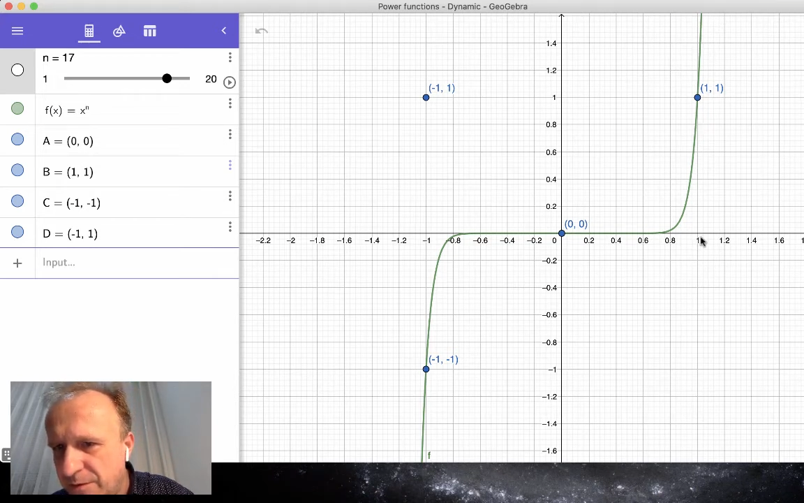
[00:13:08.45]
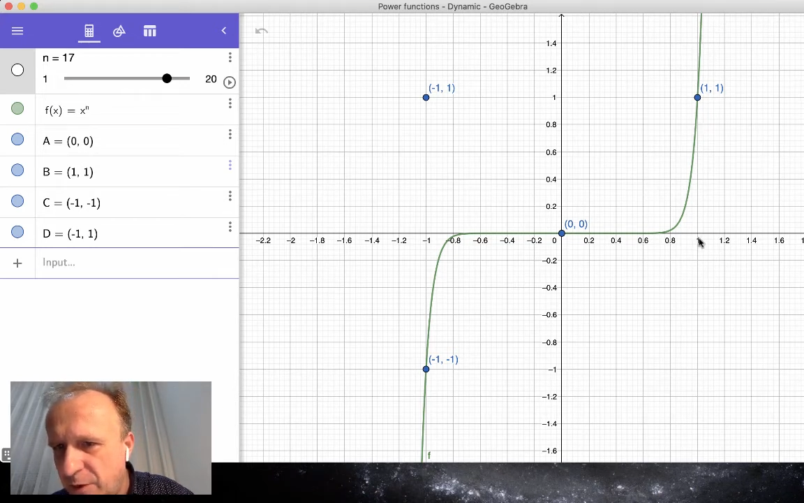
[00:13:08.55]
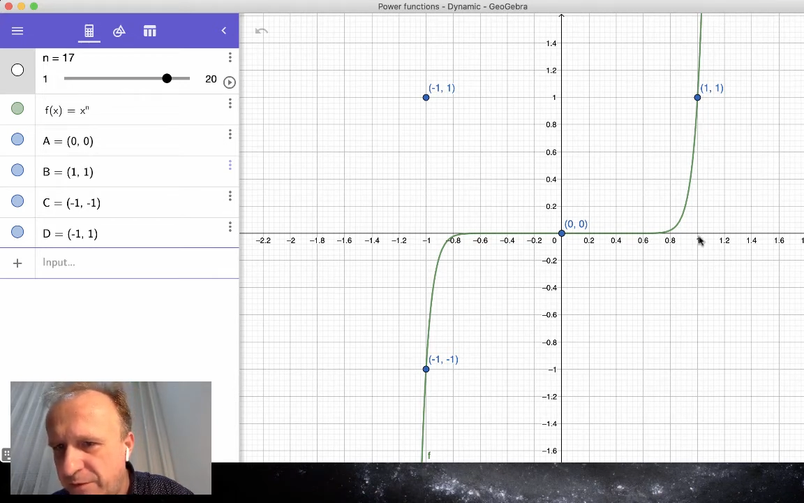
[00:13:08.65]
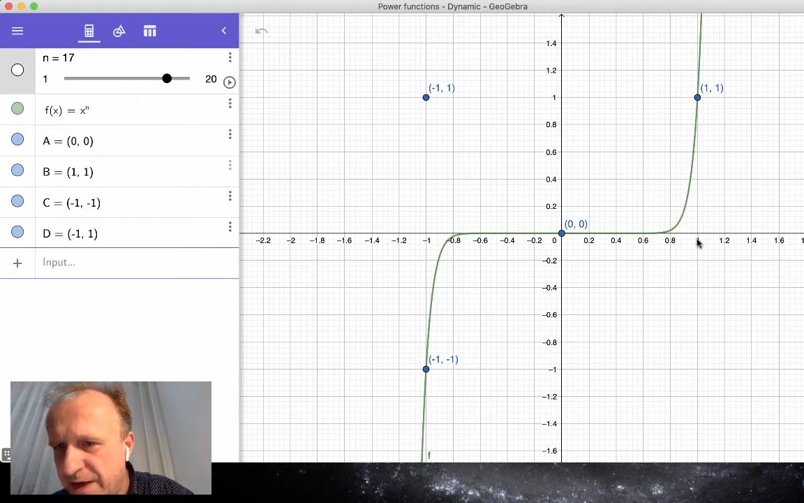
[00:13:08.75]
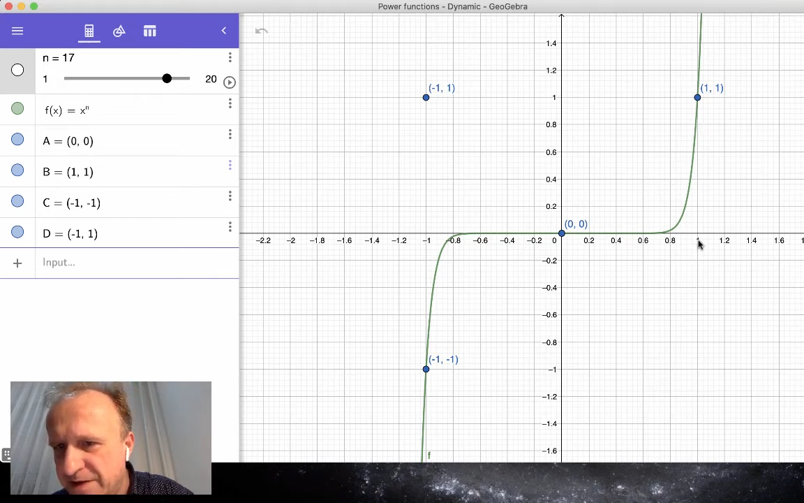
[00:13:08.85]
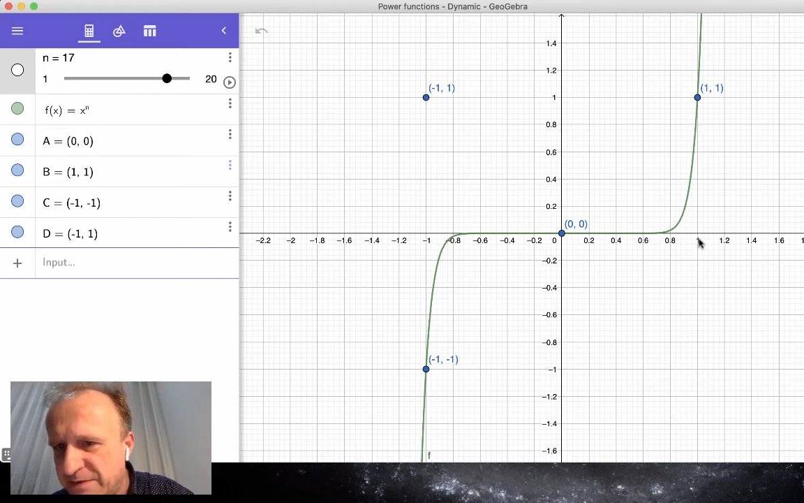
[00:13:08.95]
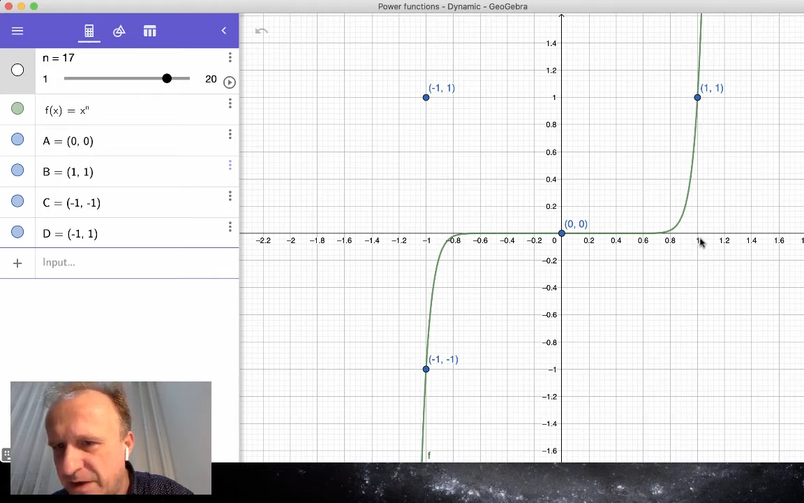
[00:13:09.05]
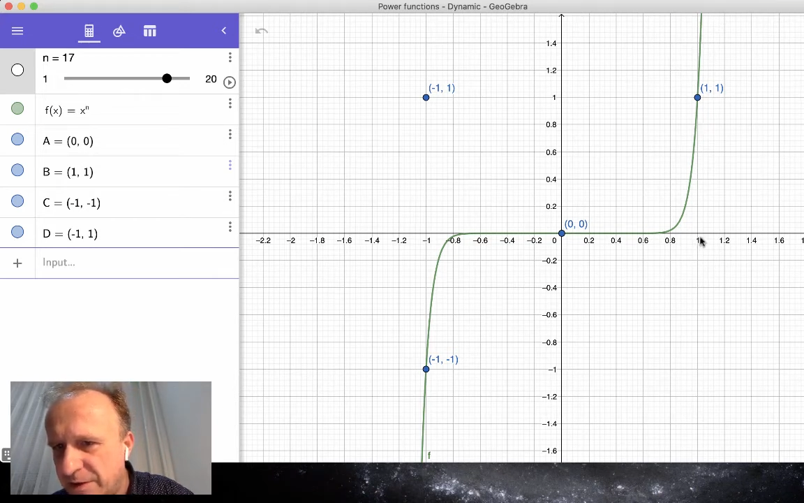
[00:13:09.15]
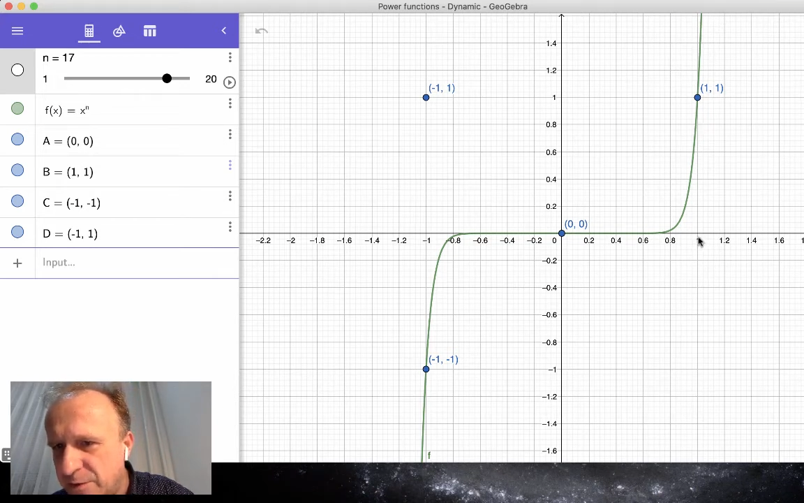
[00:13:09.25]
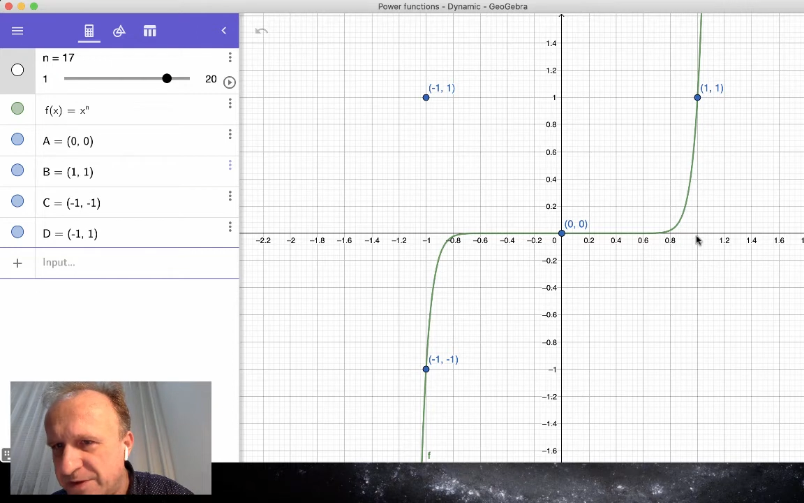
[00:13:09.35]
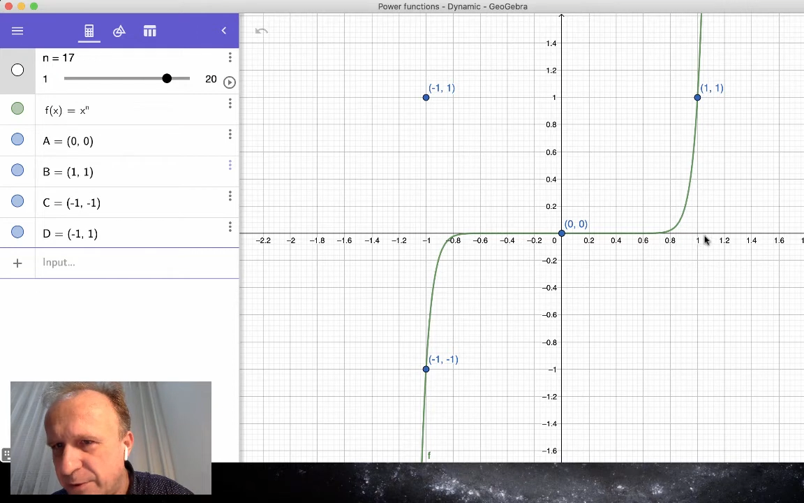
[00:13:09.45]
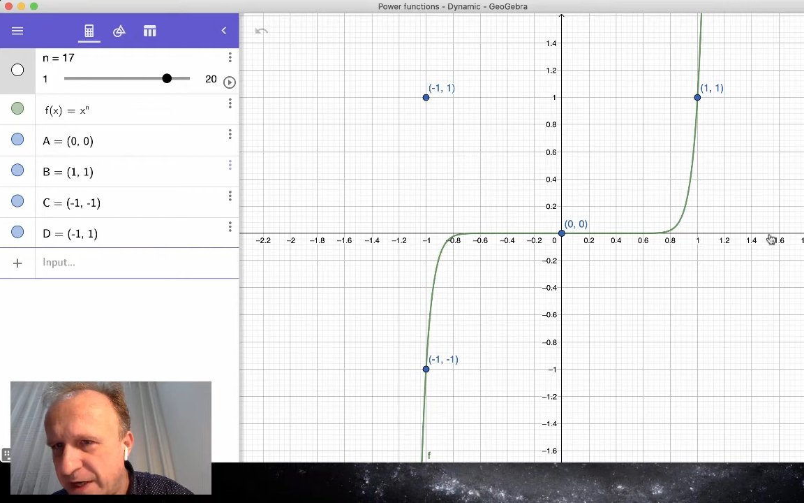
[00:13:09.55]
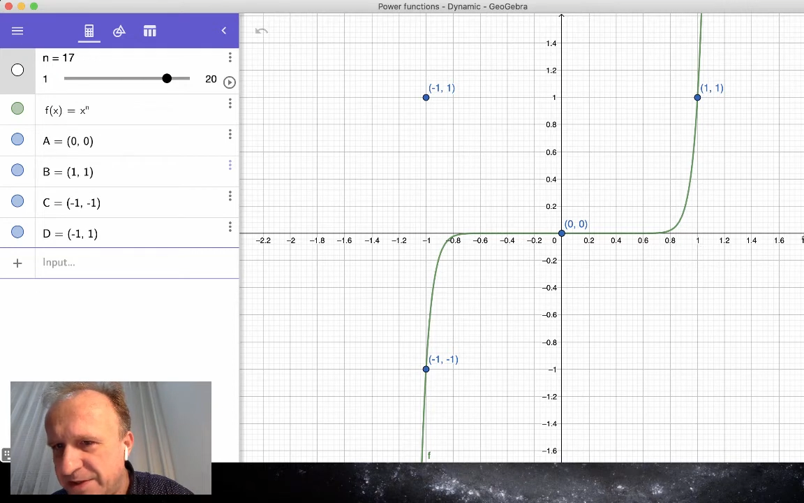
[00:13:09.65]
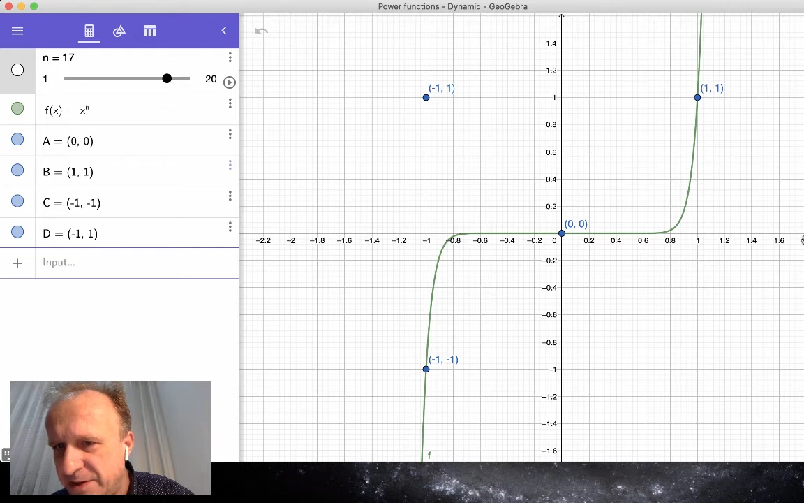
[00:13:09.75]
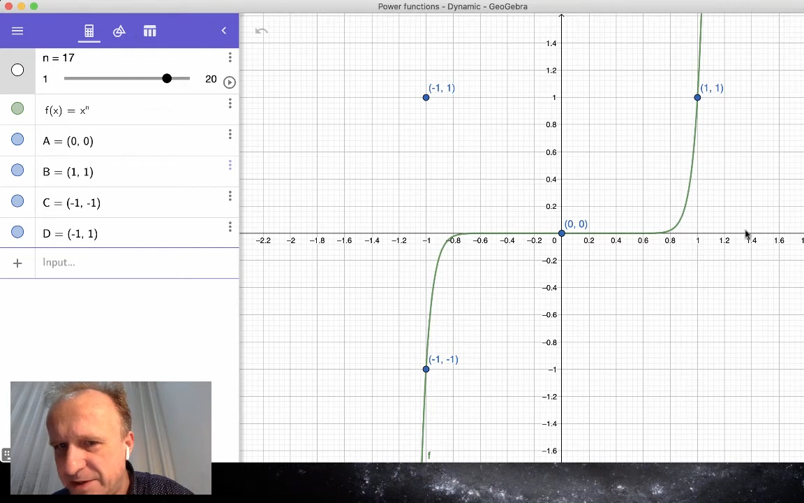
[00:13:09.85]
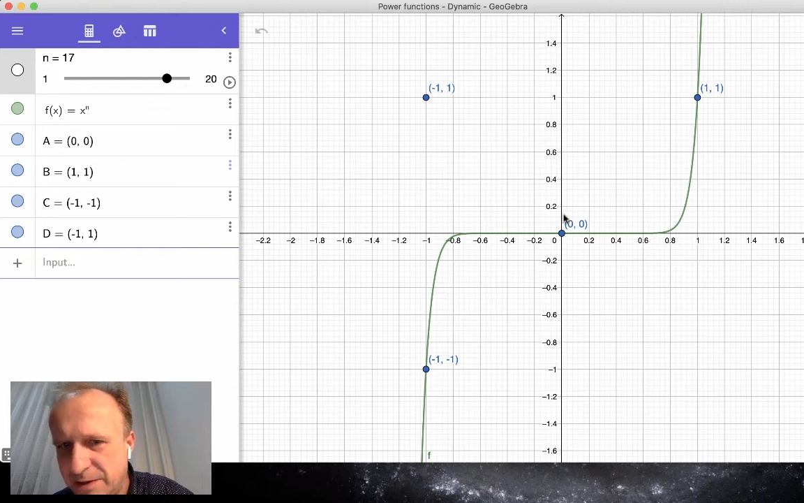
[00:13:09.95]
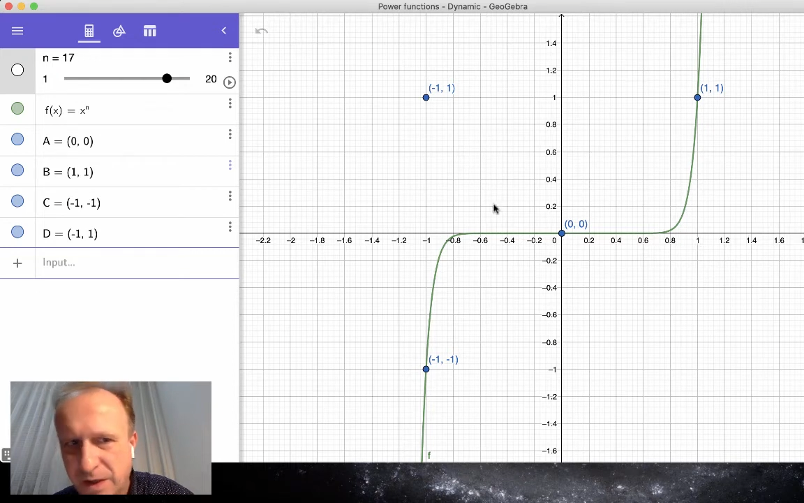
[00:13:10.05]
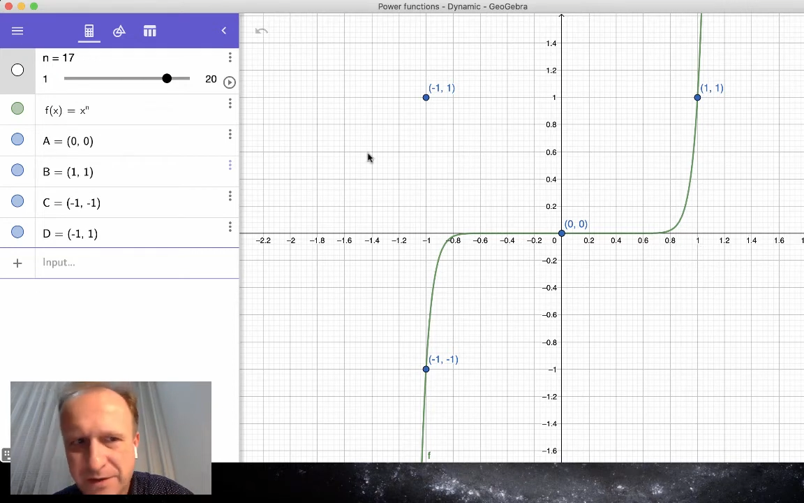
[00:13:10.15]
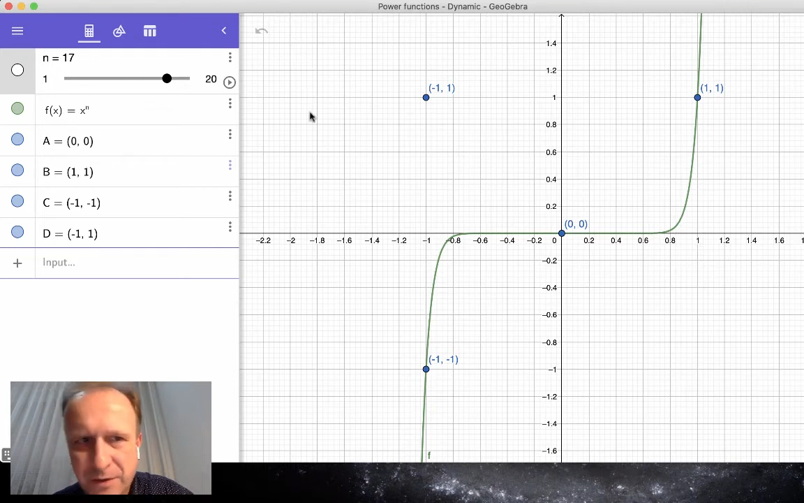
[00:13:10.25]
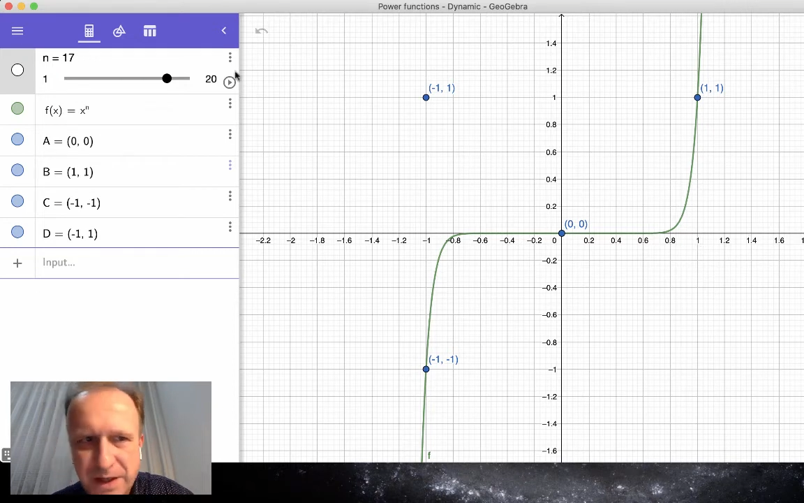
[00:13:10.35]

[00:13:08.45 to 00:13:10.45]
of x values greater than 1.